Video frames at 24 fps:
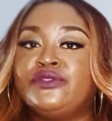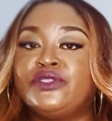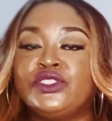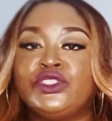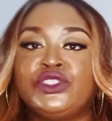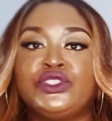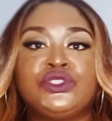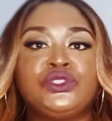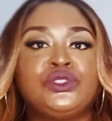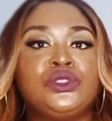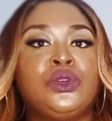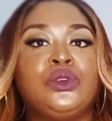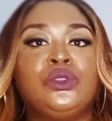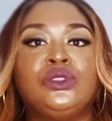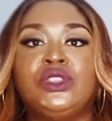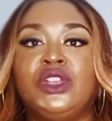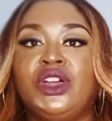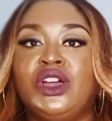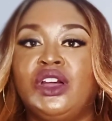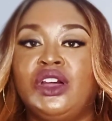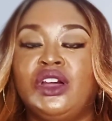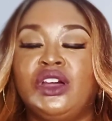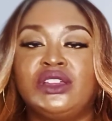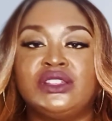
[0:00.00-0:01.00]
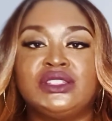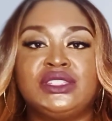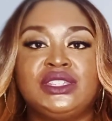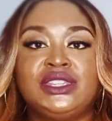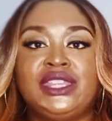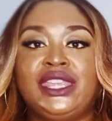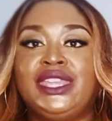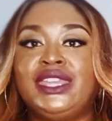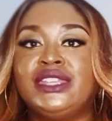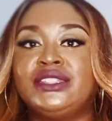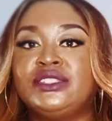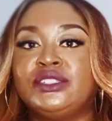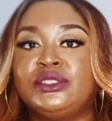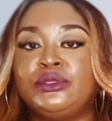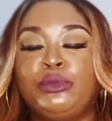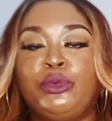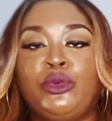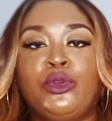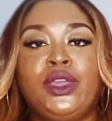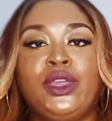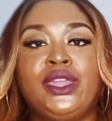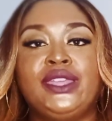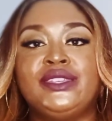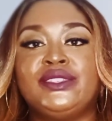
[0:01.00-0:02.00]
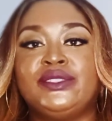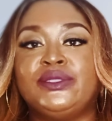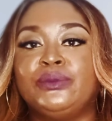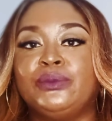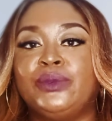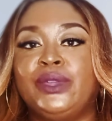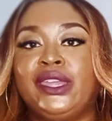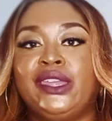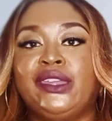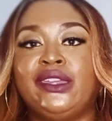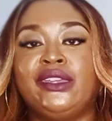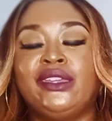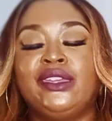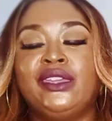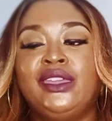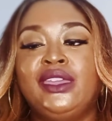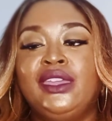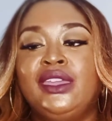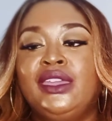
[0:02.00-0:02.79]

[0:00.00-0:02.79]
for so long till they get to the point to where